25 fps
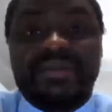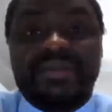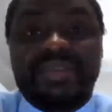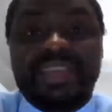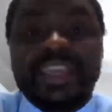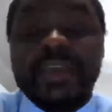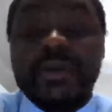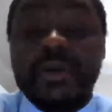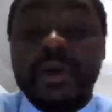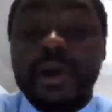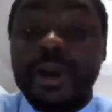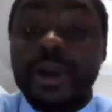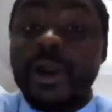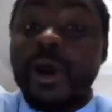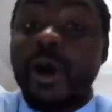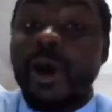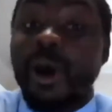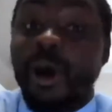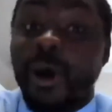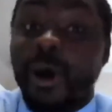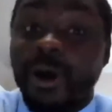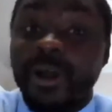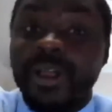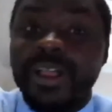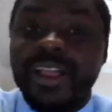Keyword
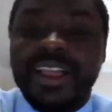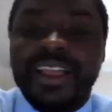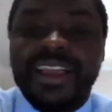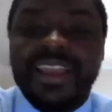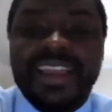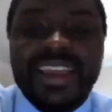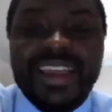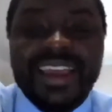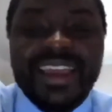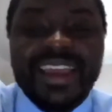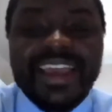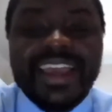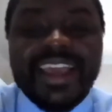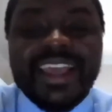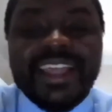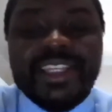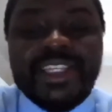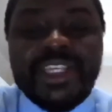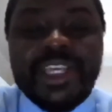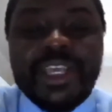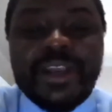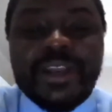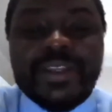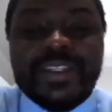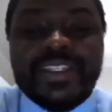all.
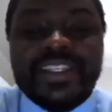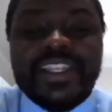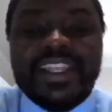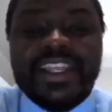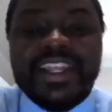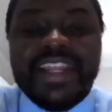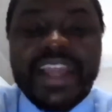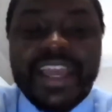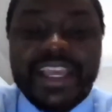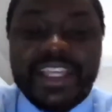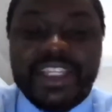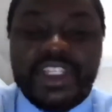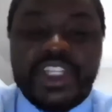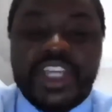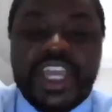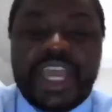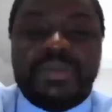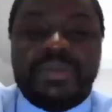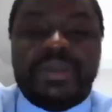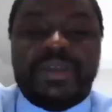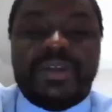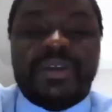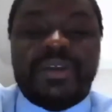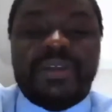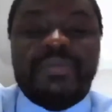Cheers to the next
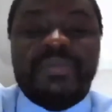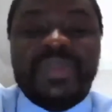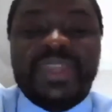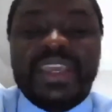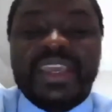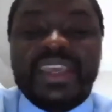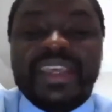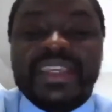chapter.